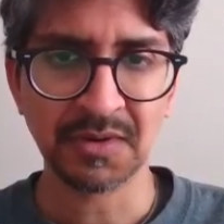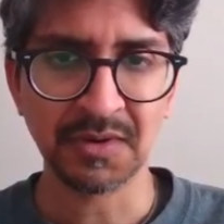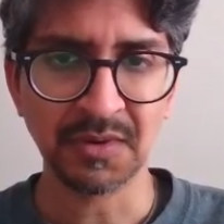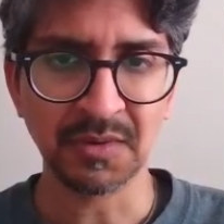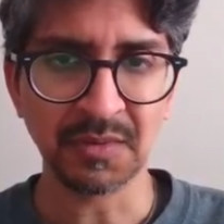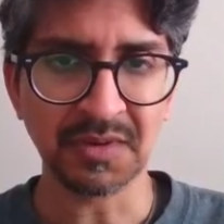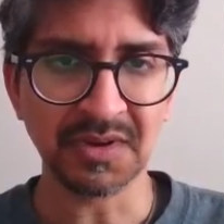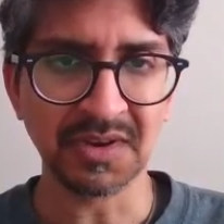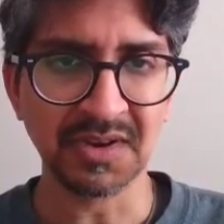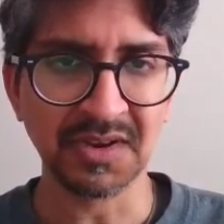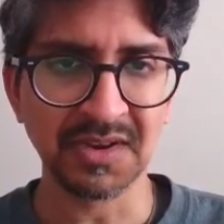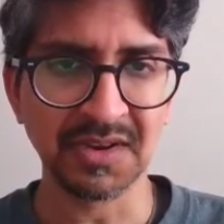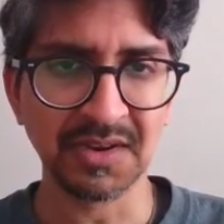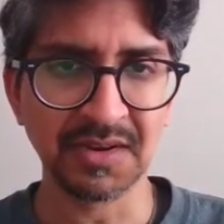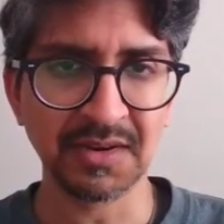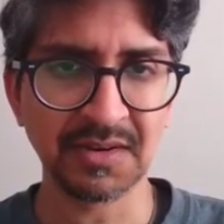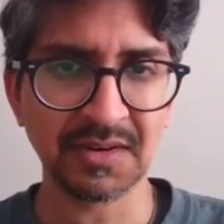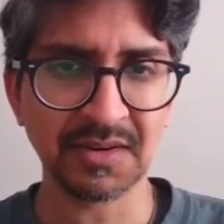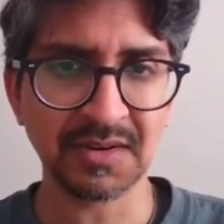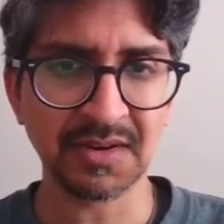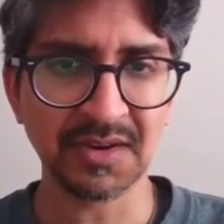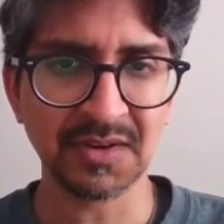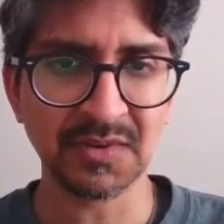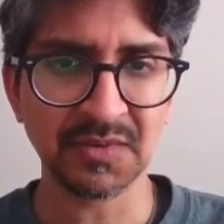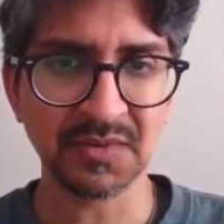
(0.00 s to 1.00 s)
Okay.
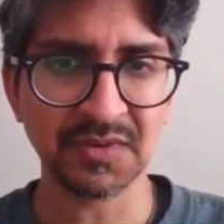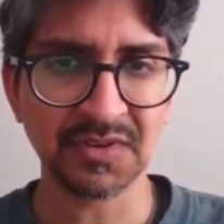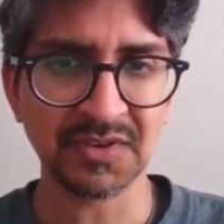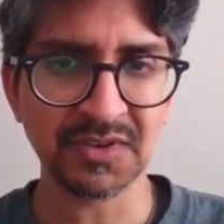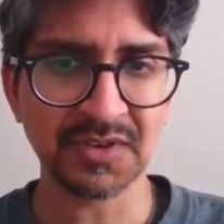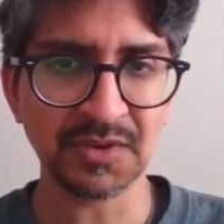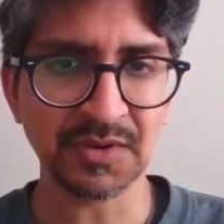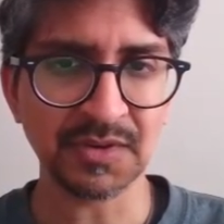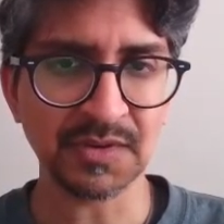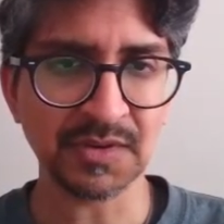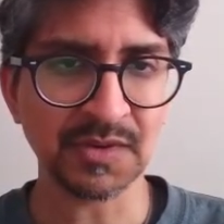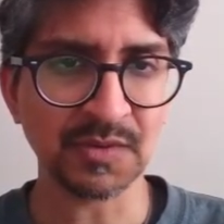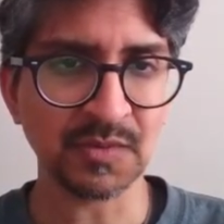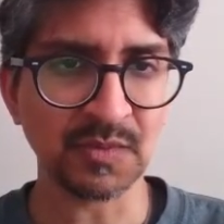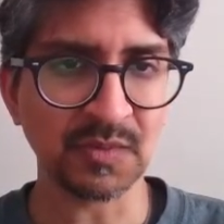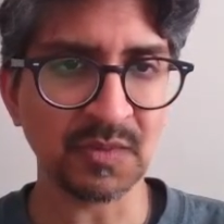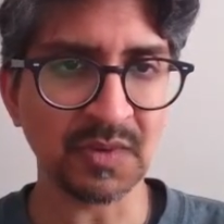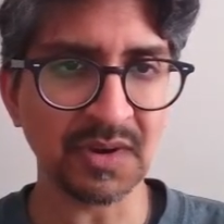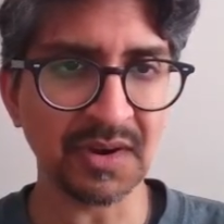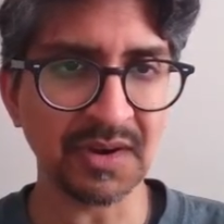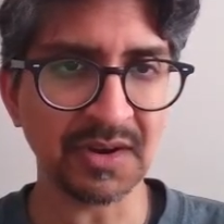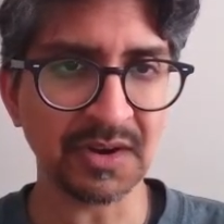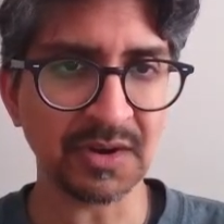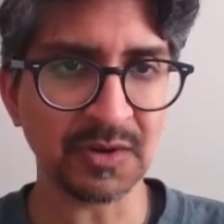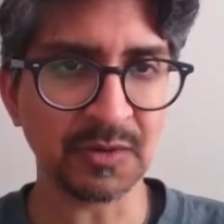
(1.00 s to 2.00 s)
Still don't know
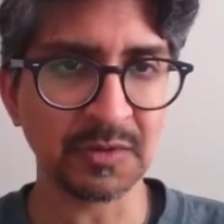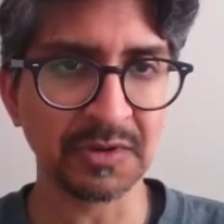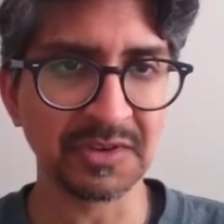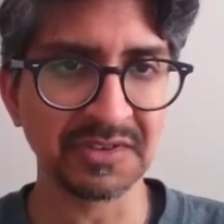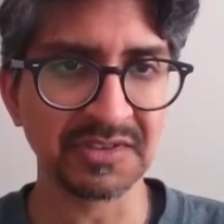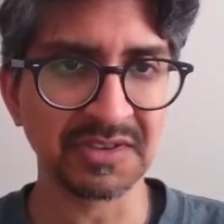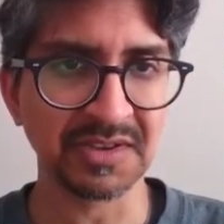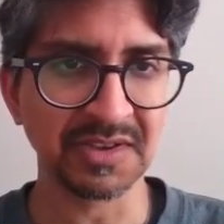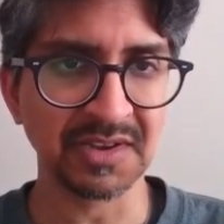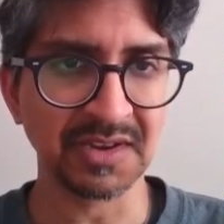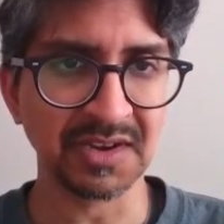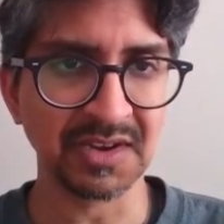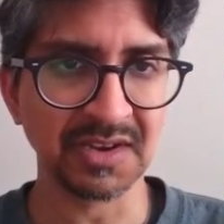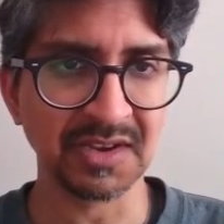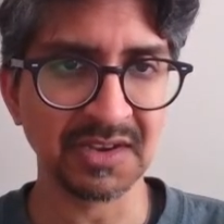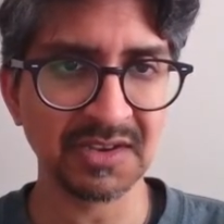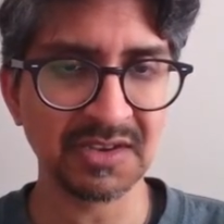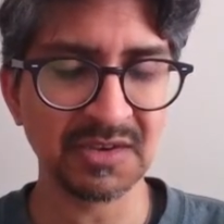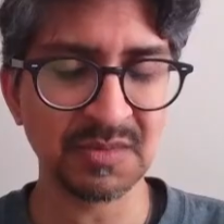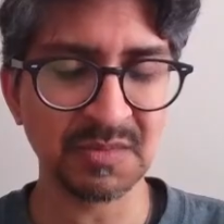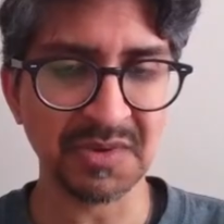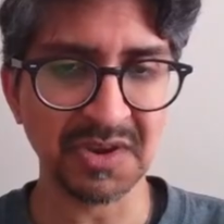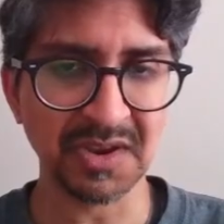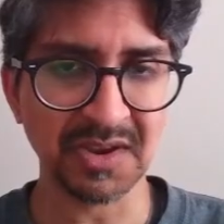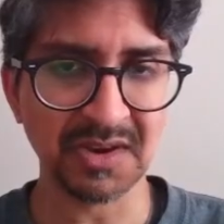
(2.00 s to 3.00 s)
what a quisling is,
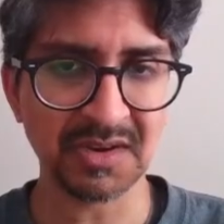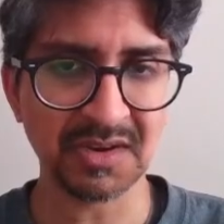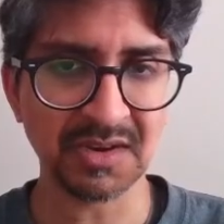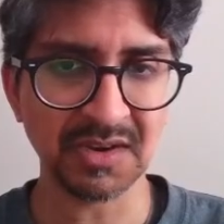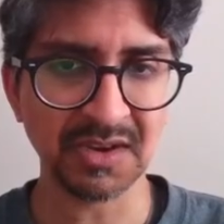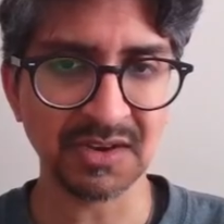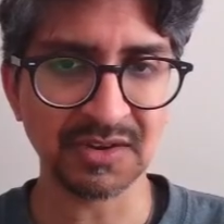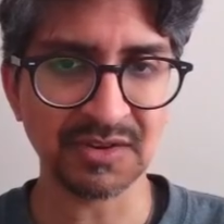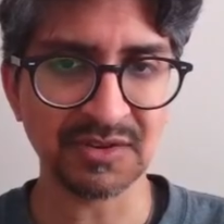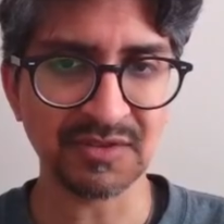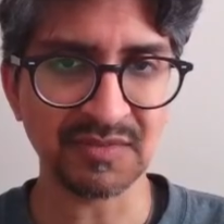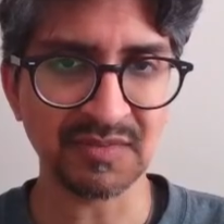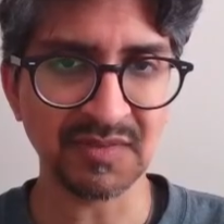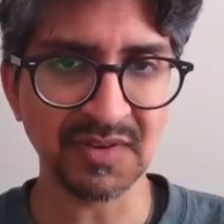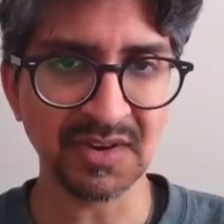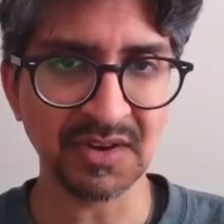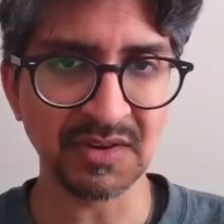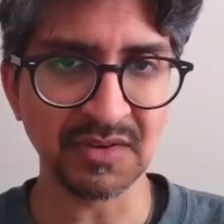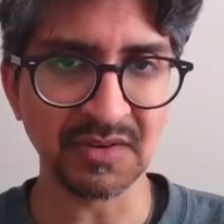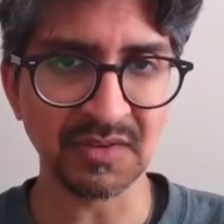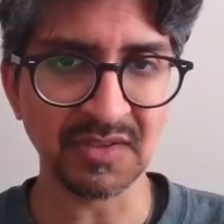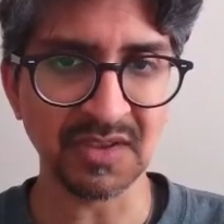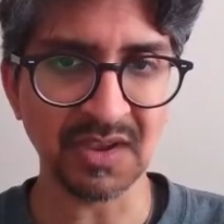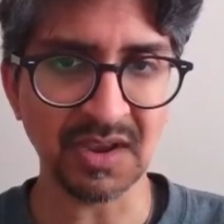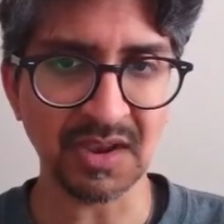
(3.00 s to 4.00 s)
but a
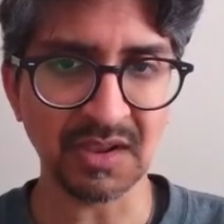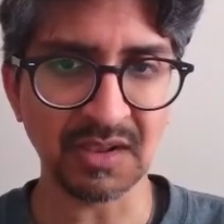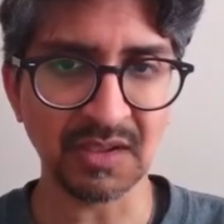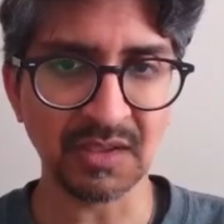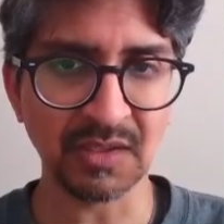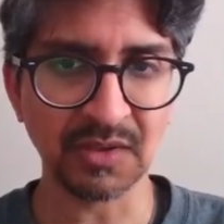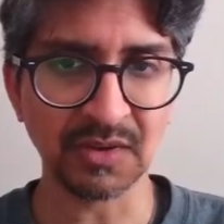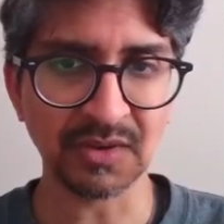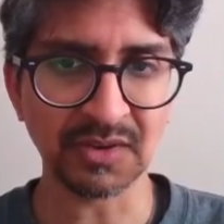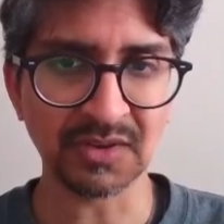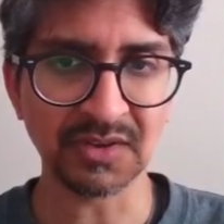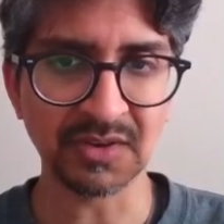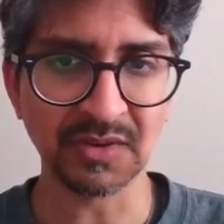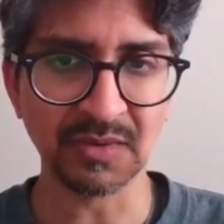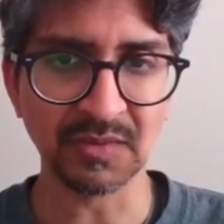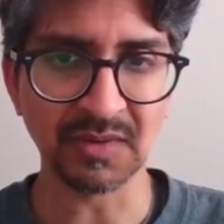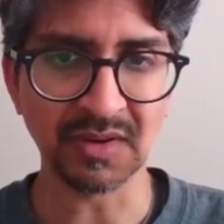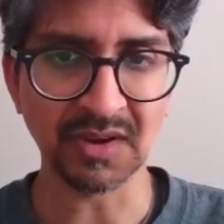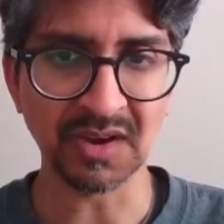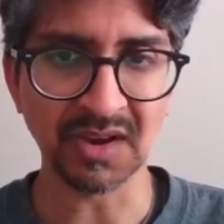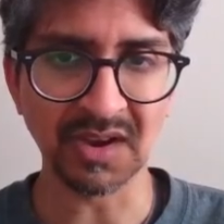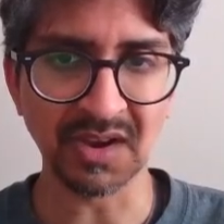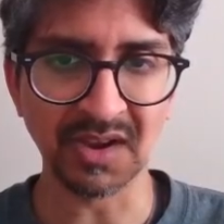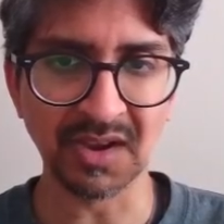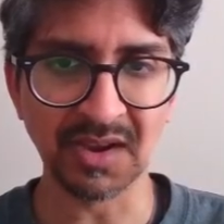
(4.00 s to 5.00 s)
traitor, that looks
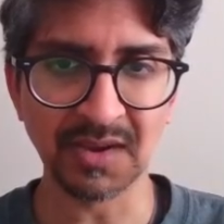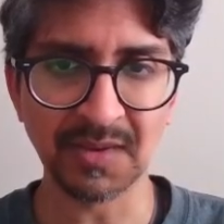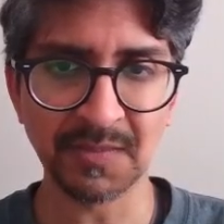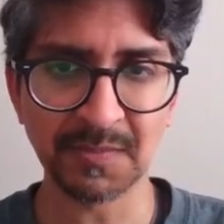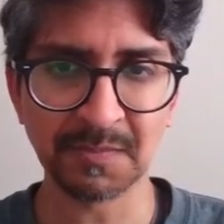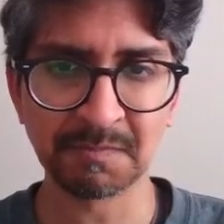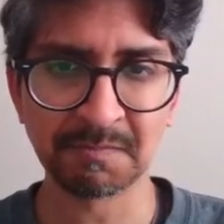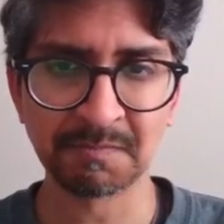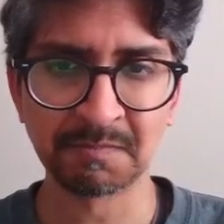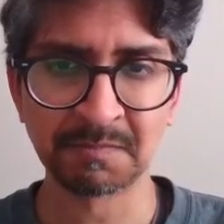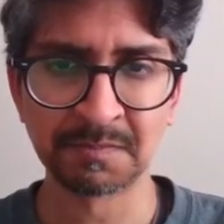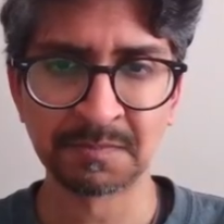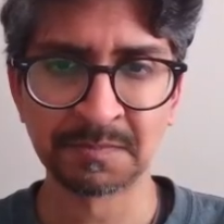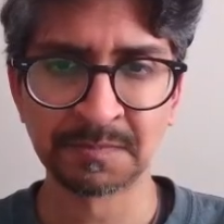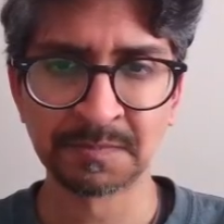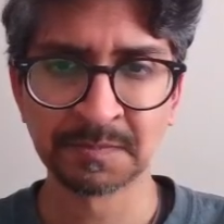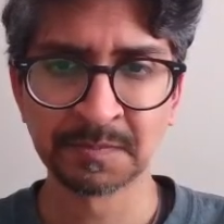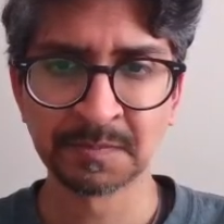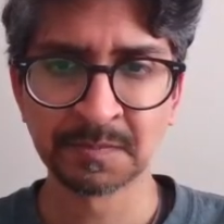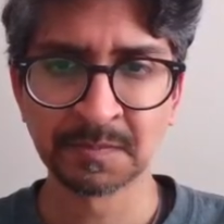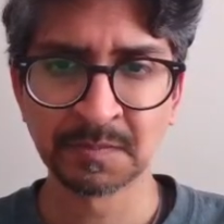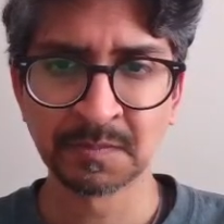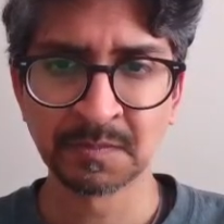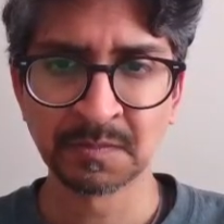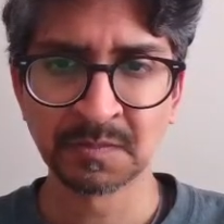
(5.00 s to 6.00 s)
okay.
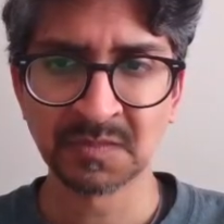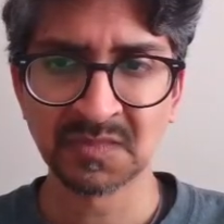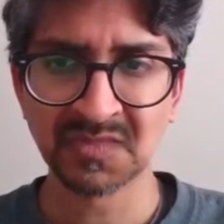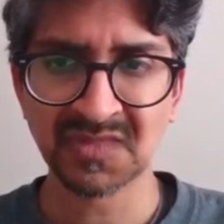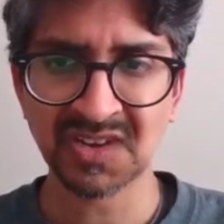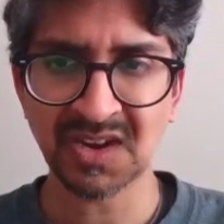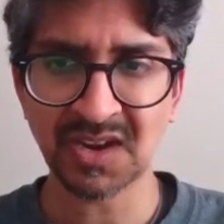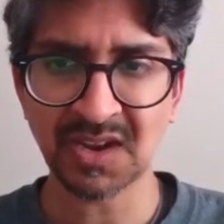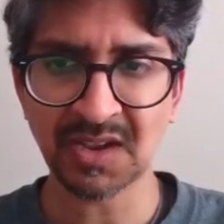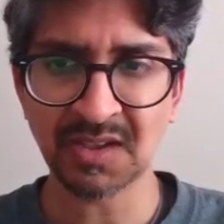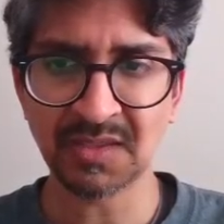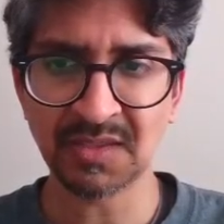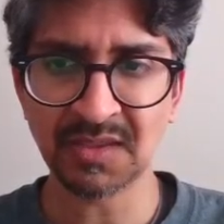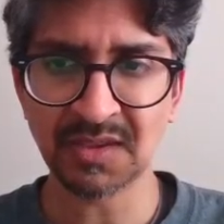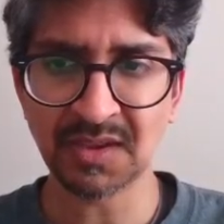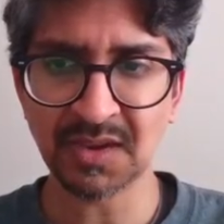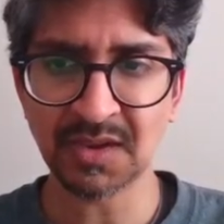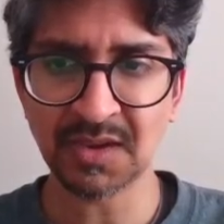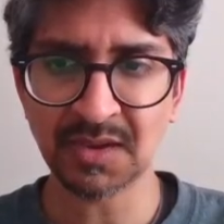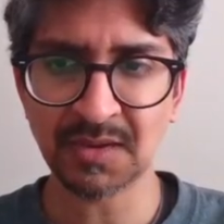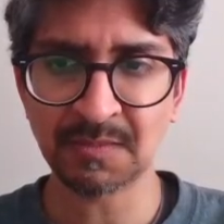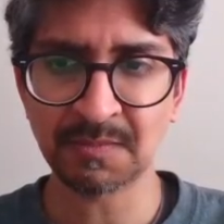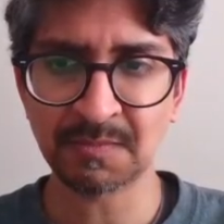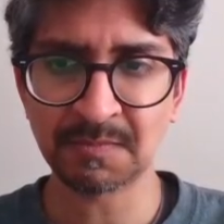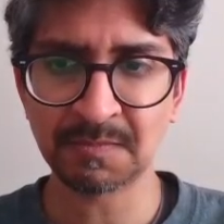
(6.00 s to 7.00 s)
And
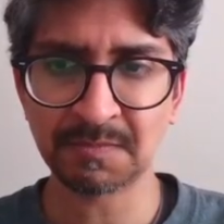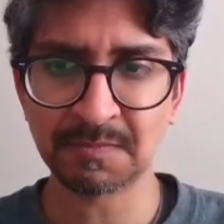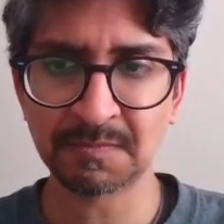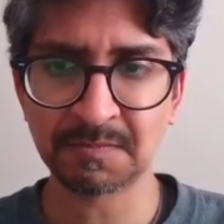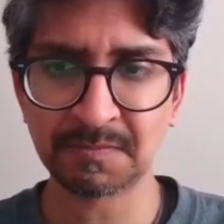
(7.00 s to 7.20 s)
then